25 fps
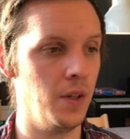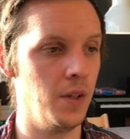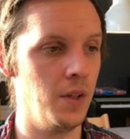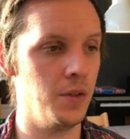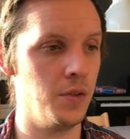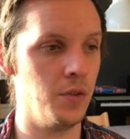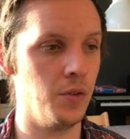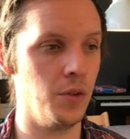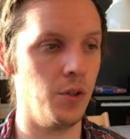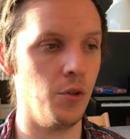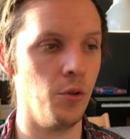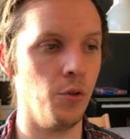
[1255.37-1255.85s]

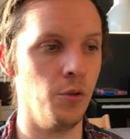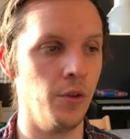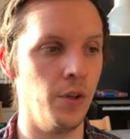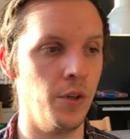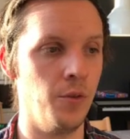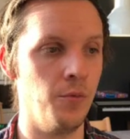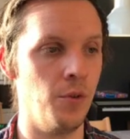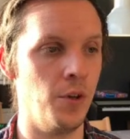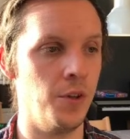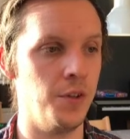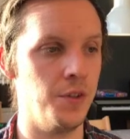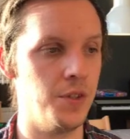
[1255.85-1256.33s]
So it
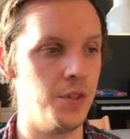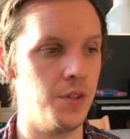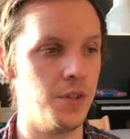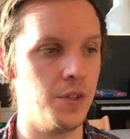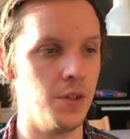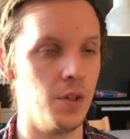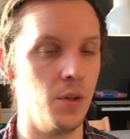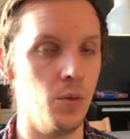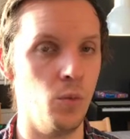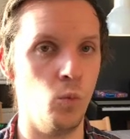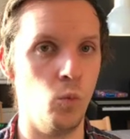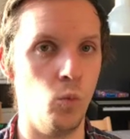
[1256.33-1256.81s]
only
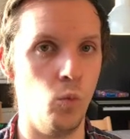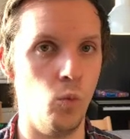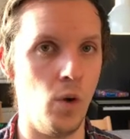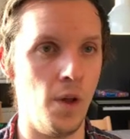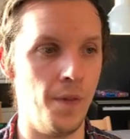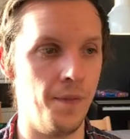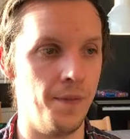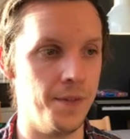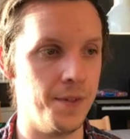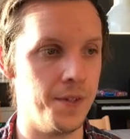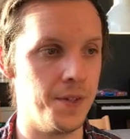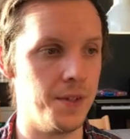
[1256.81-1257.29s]
runs
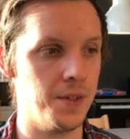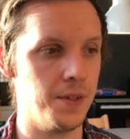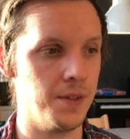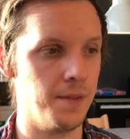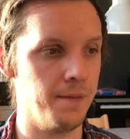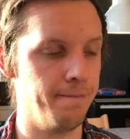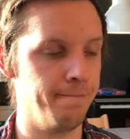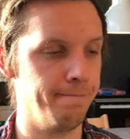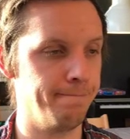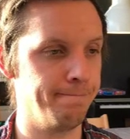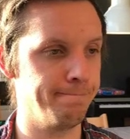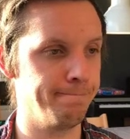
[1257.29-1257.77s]
once.